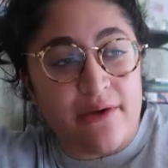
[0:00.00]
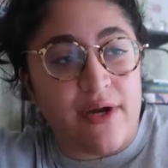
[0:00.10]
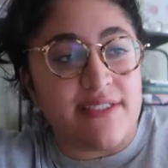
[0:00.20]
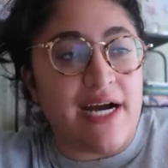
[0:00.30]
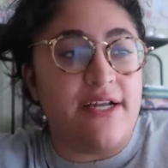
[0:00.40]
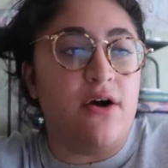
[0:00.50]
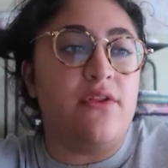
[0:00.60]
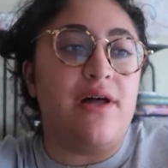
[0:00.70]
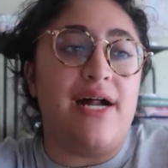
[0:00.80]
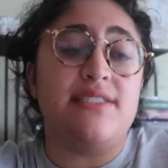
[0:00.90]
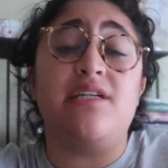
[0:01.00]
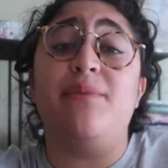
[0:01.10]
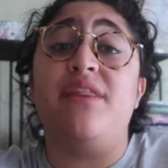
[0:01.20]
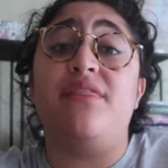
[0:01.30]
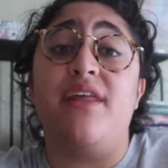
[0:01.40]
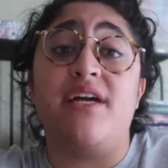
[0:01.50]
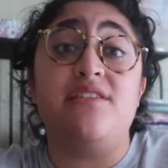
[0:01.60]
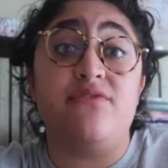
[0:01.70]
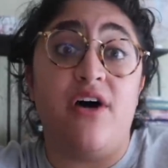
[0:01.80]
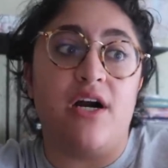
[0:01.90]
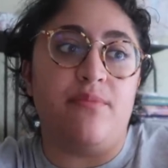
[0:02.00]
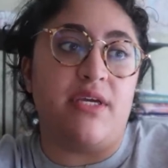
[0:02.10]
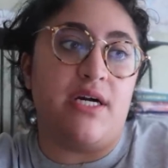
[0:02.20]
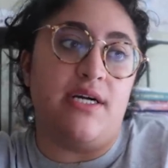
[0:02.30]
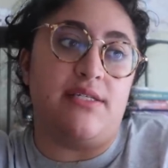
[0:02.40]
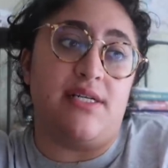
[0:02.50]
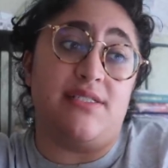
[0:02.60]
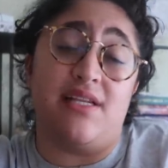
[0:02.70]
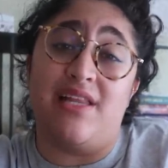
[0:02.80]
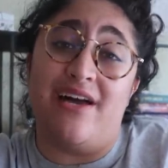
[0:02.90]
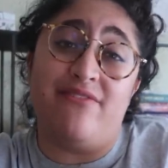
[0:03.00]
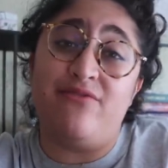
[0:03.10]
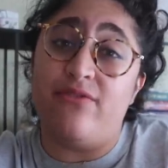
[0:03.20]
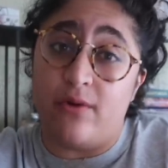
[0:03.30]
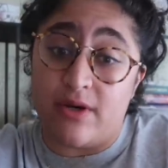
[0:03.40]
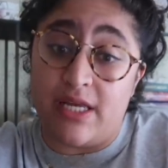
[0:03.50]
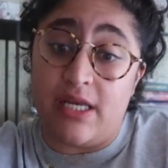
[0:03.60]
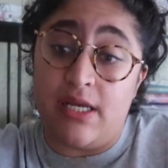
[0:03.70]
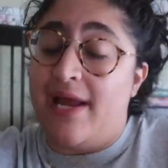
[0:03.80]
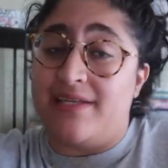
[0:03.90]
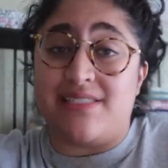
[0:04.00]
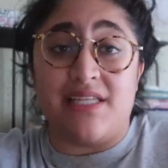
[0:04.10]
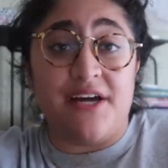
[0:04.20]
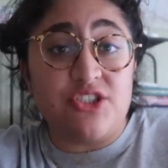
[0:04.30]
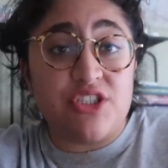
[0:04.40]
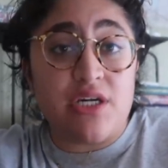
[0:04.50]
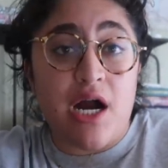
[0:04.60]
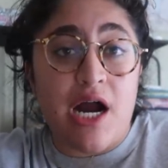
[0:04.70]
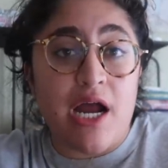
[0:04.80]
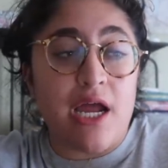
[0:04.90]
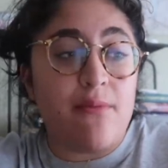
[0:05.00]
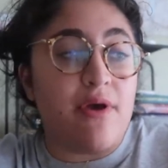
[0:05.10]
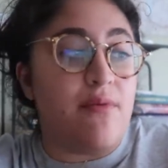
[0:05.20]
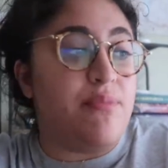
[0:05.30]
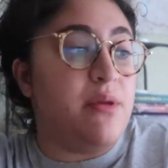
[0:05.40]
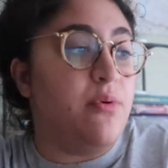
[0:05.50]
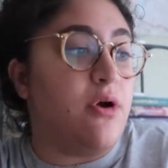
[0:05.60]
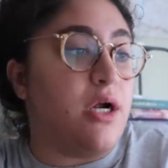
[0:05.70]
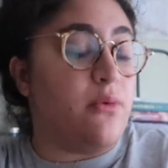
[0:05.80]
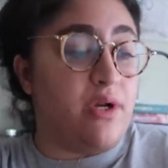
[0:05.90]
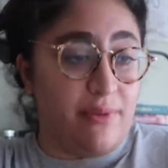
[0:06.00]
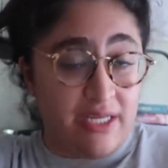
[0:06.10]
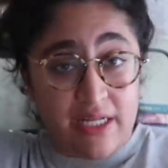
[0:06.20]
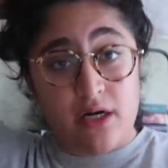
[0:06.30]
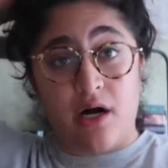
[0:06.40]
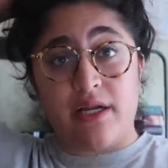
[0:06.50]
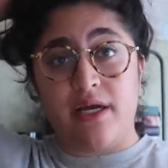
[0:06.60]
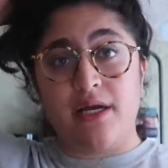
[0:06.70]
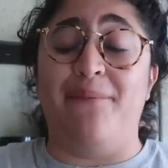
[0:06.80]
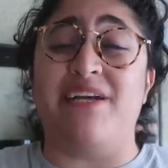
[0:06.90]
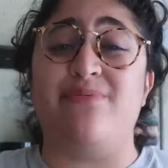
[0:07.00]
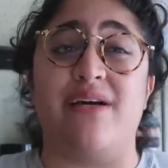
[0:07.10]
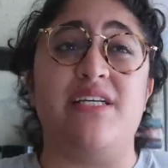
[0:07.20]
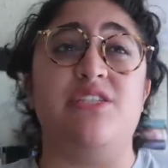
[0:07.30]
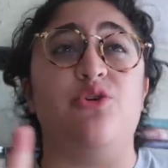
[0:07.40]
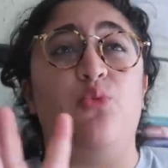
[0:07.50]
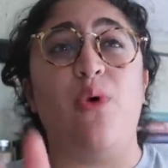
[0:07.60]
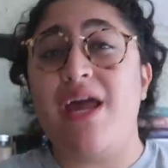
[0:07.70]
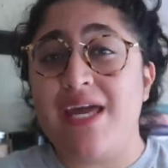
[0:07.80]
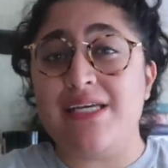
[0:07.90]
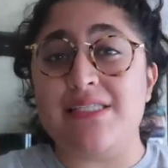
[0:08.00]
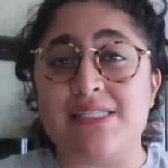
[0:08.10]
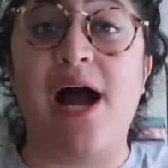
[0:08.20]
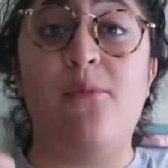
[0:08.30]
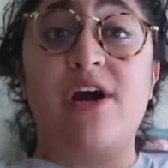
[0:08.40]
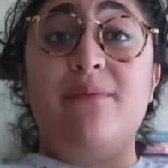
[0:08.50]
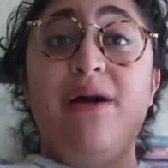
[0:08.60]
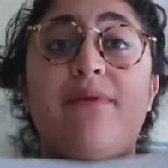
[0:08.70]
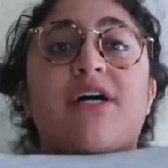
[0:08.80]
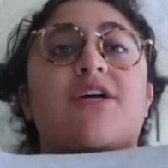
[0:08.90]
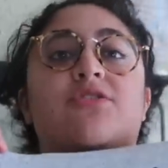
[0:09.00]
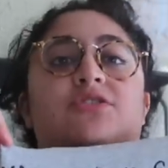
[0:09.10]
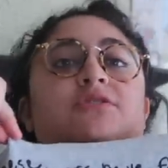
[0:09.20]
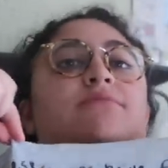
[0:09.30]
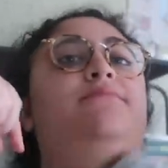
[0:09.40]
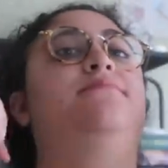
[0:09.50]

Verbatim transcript: Anyways, I know the line is gonna be thick as fuck because it is 11.40 and it's lunchtime and people are gonna wanna be getting on it. I'm expecting to wait. I'm wearing my merch.